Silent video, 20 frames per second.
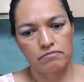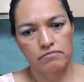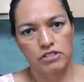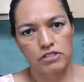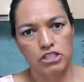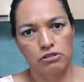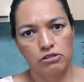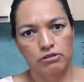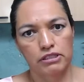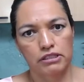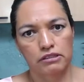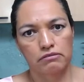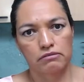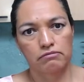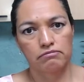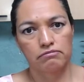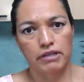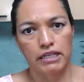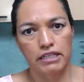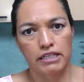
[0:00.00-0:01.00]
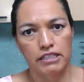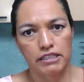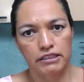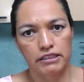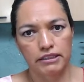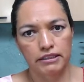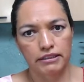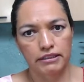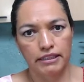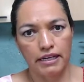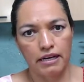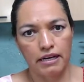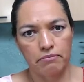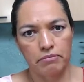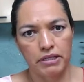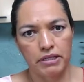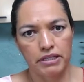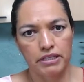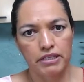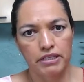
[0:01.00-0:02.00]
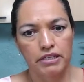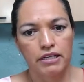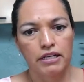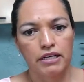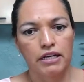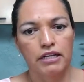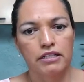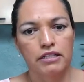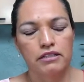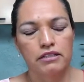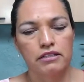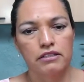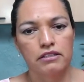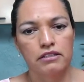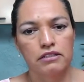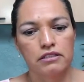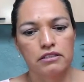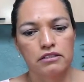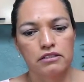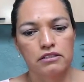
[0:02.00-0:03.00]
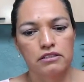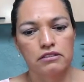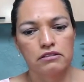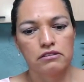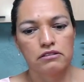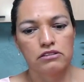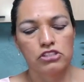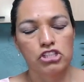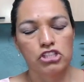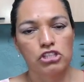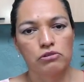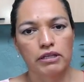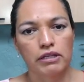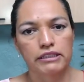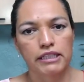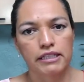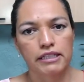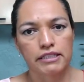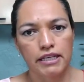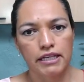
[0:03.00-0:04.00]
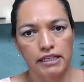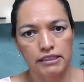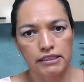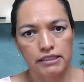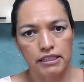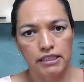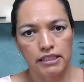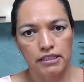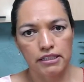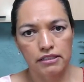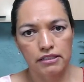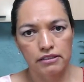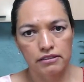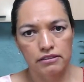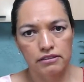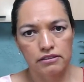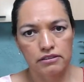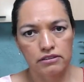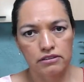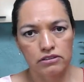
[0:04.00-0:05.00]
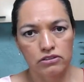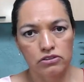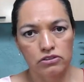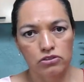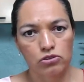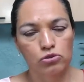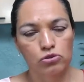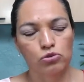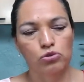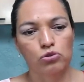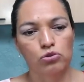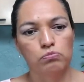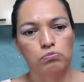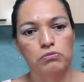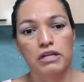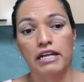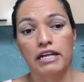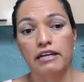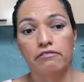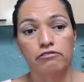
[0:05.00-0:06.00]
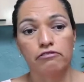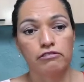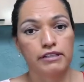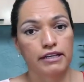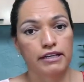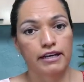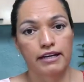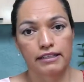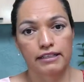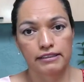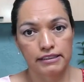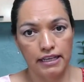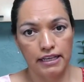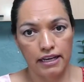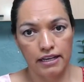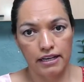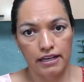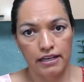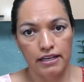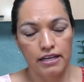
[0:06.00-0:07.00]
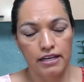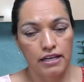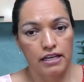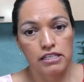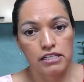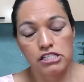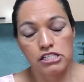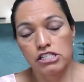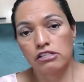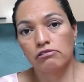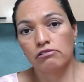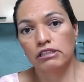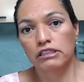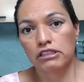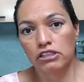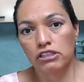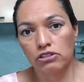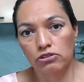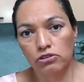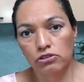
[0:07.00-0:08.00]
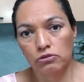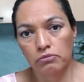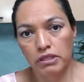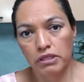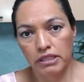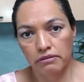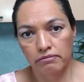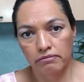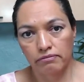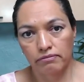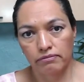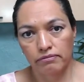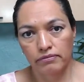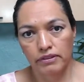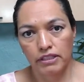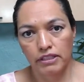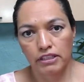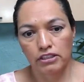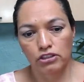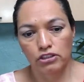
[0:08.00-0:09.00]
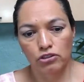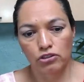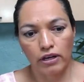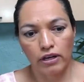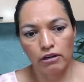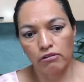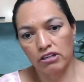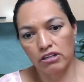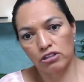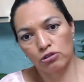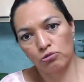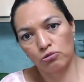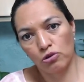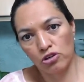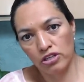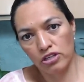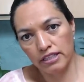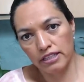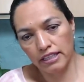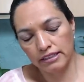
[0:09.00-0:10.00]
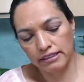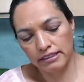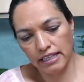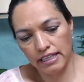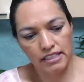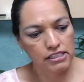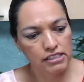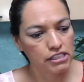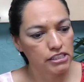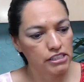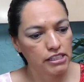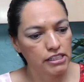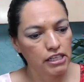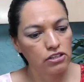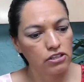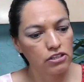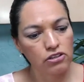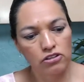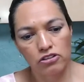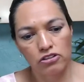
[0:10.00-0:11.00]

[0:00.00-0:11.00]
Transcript: She was many years in therapy, and she was adjusted to live with her anxiety, and she was new to me. So I wanted to work in the anxiety, and she said, no.